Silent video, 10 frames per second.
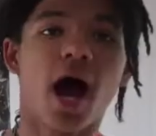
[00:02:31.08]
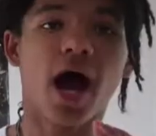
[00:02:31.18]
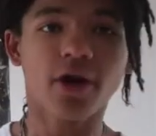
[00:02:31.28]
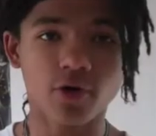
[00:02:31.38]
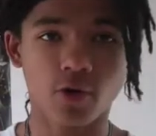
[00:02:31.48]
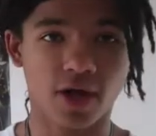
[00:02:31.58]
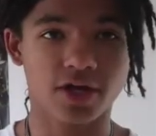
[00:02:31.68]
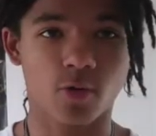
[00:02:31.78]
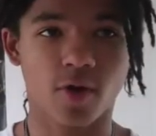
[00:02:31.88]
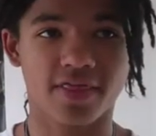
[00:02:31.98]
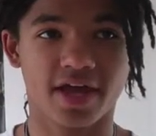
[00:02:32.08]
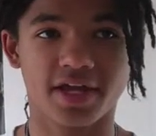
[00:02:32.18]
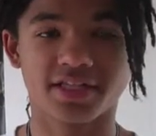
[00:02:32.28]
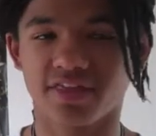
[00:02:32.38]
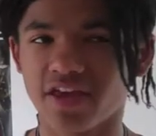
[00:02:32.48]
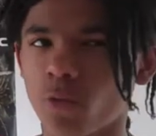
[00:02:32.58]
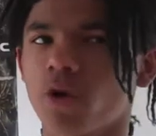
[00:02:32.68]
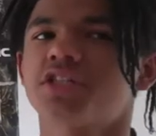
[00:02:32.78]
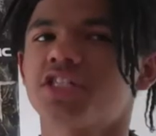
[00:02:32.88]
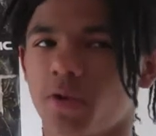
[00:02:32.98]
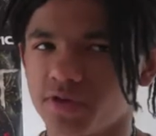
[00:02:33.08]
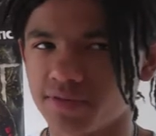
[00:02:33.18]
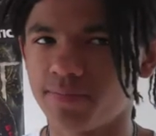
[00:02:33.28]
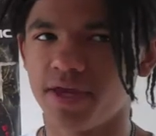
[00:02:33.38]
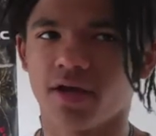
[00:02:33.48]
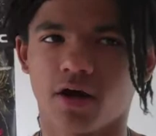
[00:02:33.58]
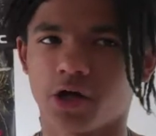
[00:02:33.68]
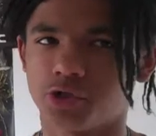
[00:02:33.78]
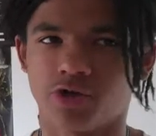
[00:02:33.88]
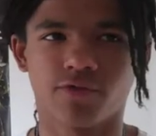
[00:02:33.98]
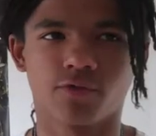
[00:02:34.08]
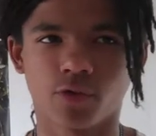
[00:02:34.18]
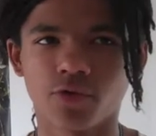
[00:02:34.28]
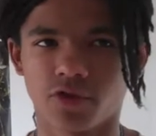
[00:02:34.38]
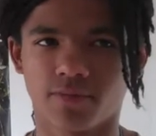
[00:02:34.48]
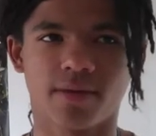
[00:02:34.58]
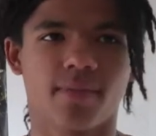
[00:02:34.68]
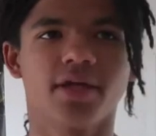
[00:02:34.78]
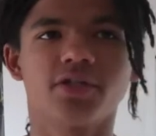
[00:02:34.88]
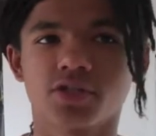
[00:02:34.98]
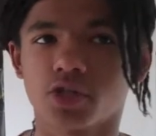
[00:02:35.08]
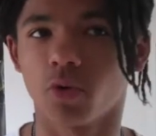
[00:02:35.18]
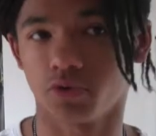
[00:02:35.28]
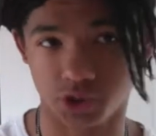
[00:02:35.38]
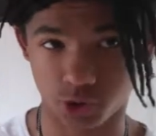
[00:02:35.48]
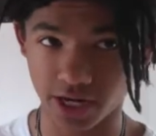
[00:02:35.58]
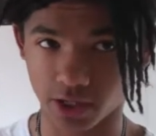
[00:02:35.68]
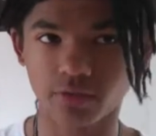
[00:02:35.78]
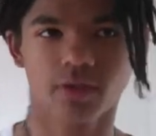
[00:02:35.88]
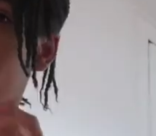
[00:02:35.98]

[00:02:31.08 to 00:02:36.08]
I don't quite know why that is. I think one star was a bit harsh. Whoever wrote them, I might just go and strangle.